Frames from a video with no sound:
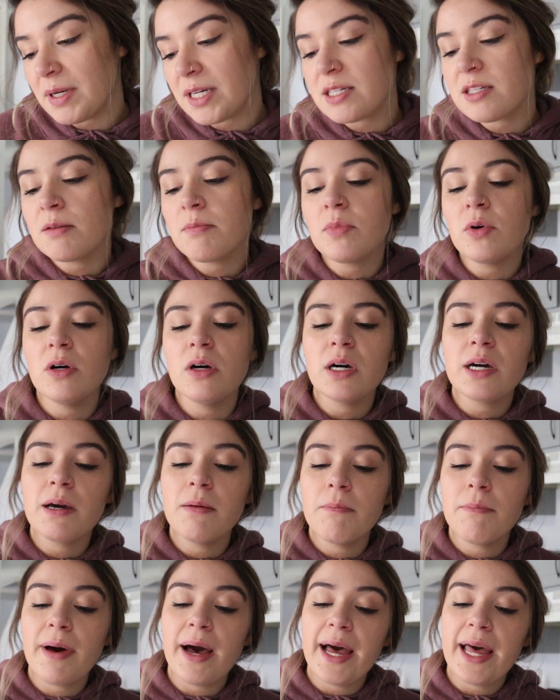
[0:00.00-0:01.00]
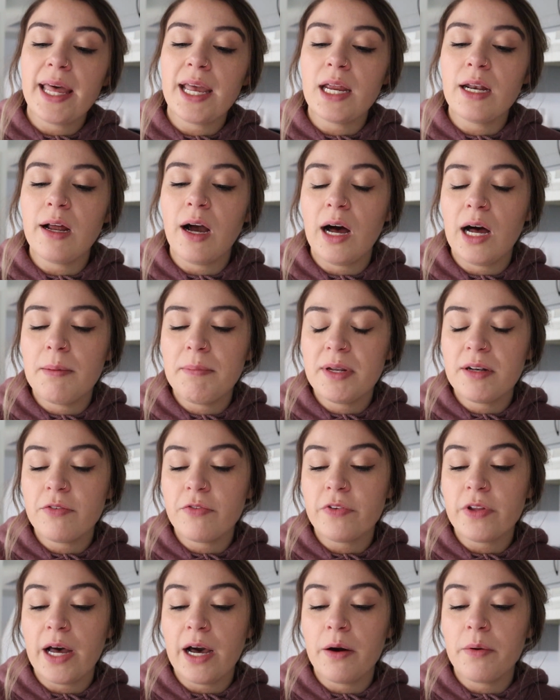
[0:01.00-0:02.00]
mixing bowl, combine
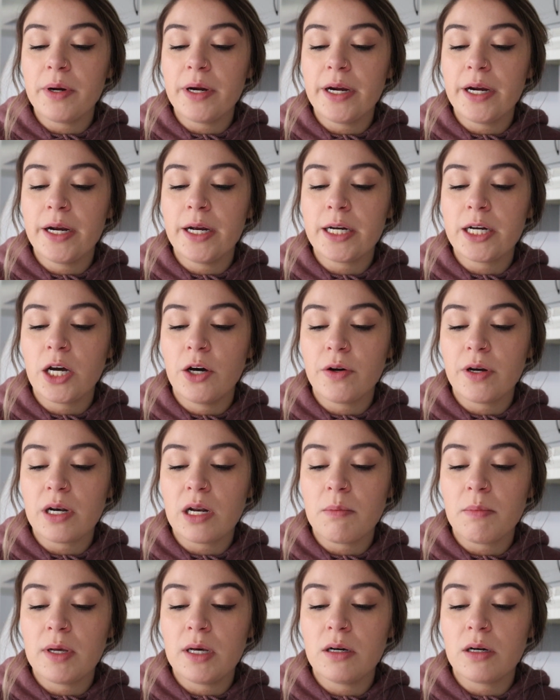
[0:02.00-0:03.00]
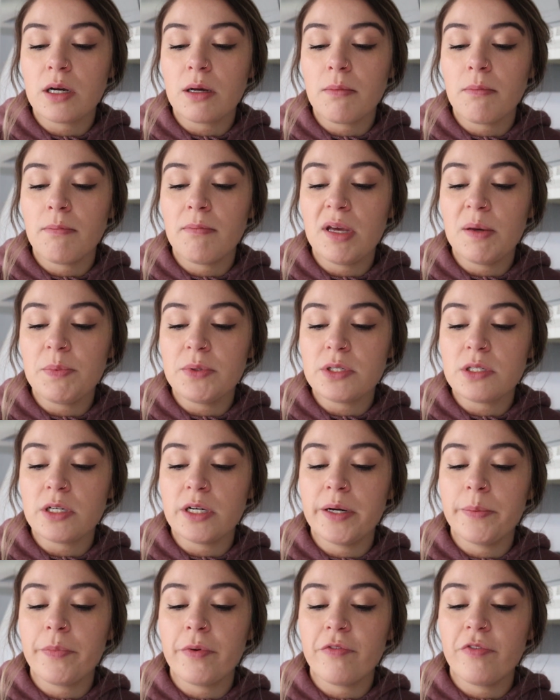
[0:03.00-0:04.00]
almond flour, coconut milk, maple
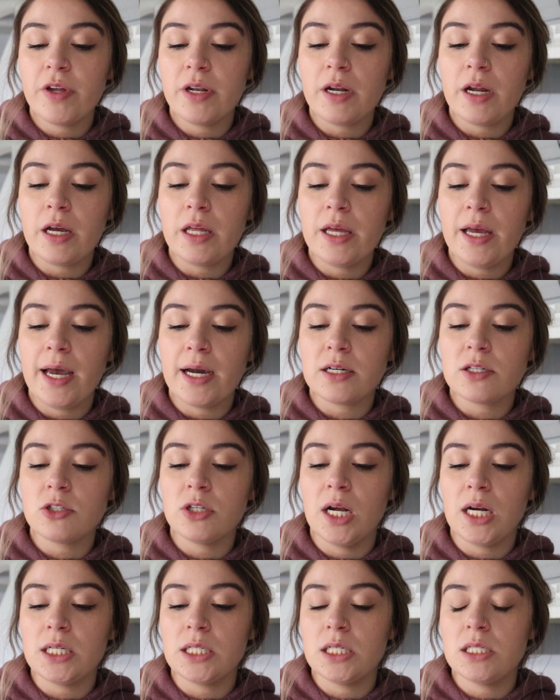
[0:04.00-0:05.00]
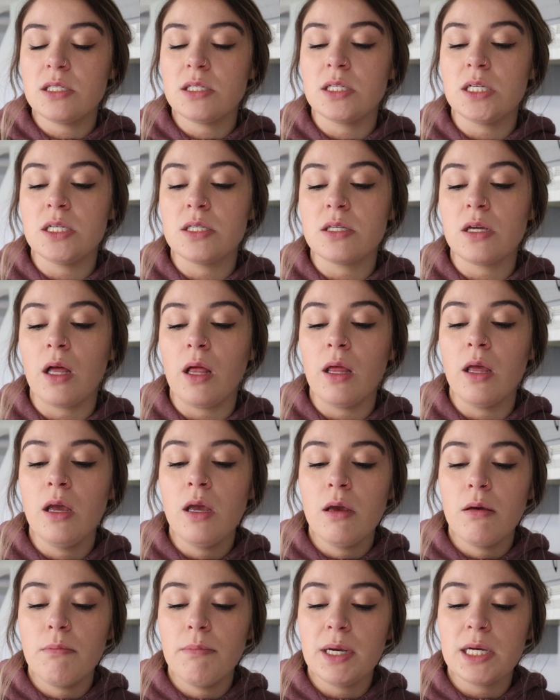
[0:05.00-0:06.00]
syrup, vanilla extract, and sea salt.
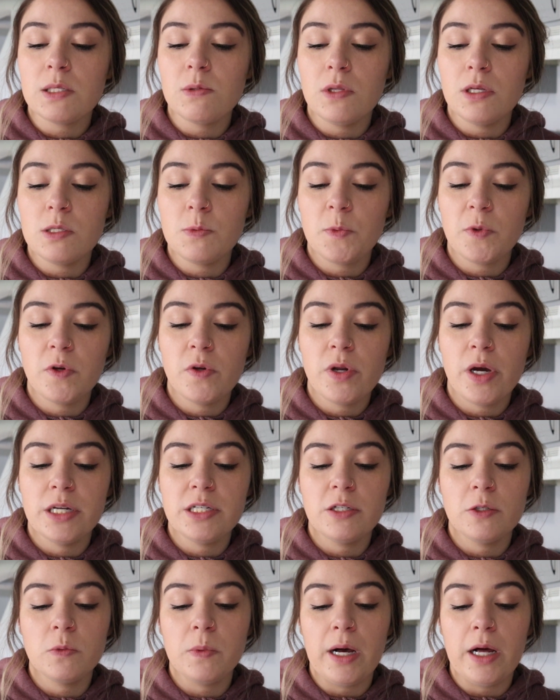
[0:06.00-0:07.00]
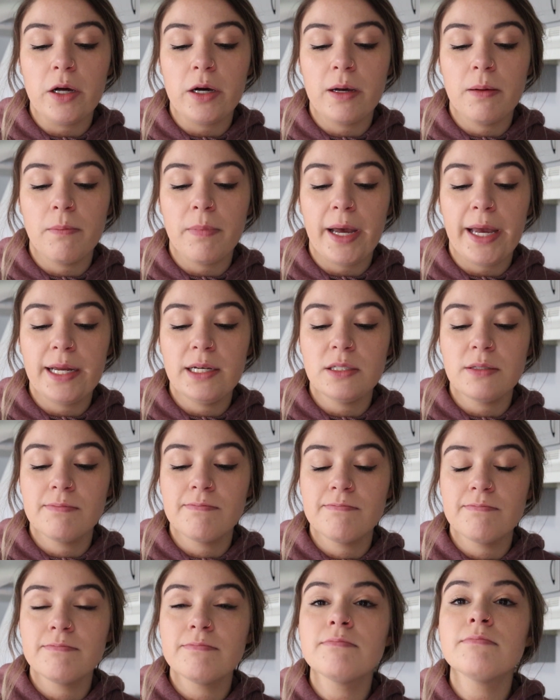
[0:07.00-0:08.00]
Mix with a spoon until well combined.
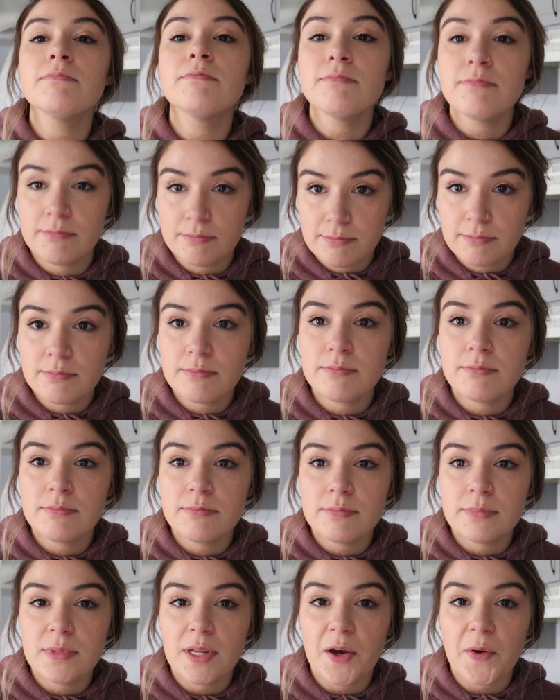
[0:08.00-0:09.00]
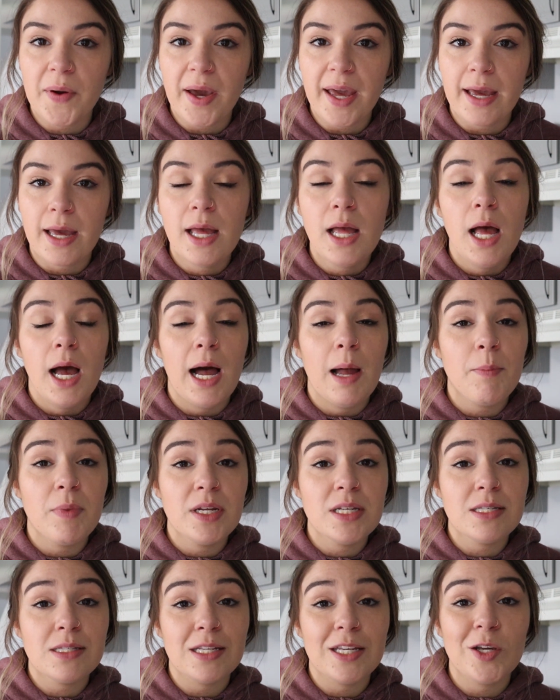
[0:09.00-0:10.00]
Okay, I'm
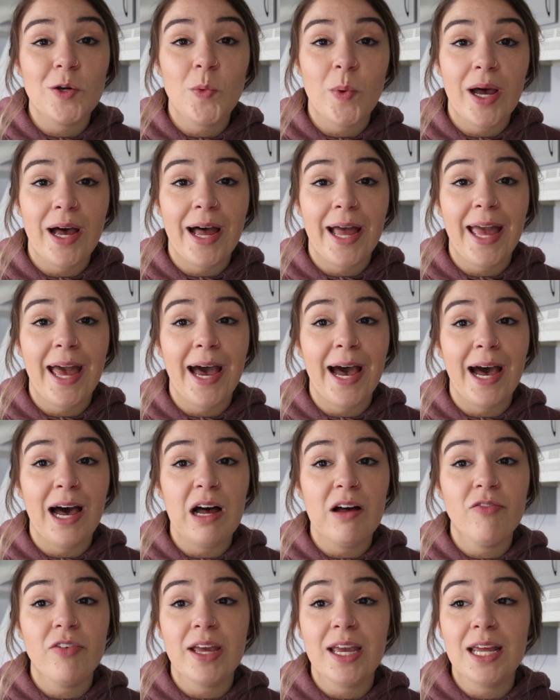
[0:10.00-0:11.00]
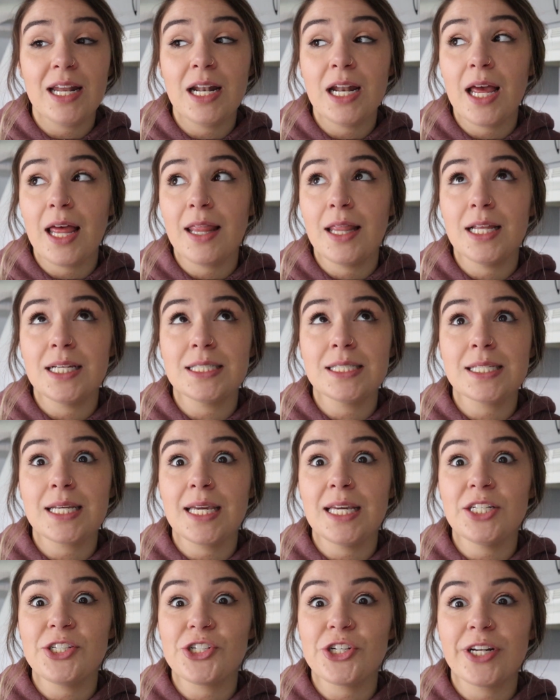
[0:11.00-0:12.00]
going to see what I have in this
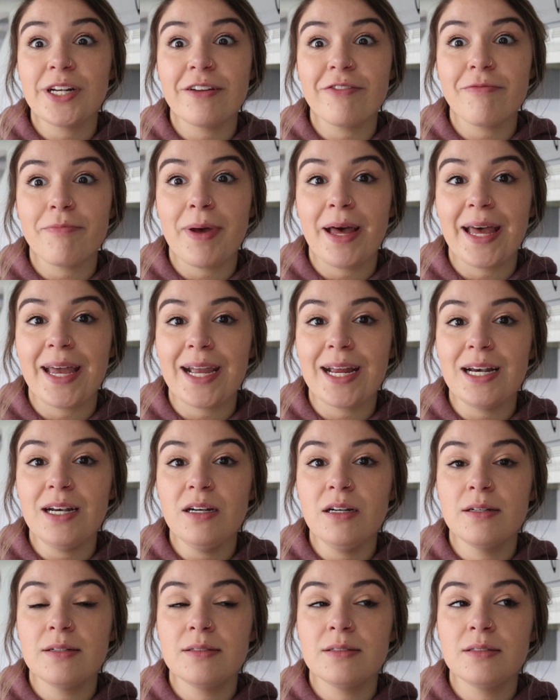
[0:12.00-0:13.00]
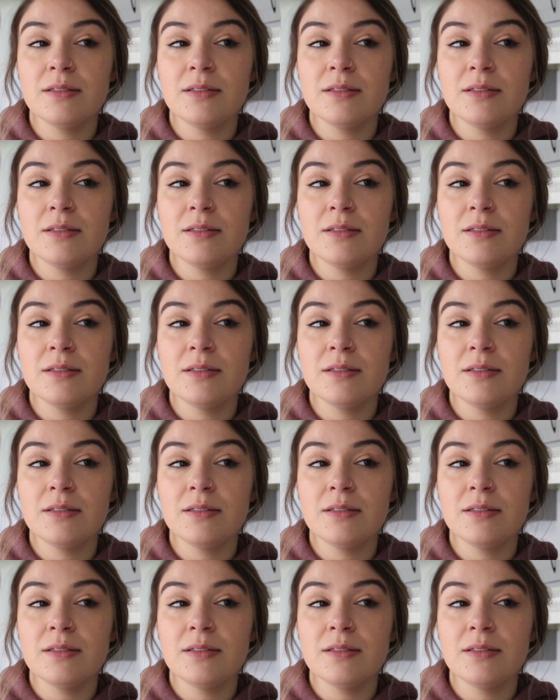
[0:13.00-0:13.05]
kitchen of mine.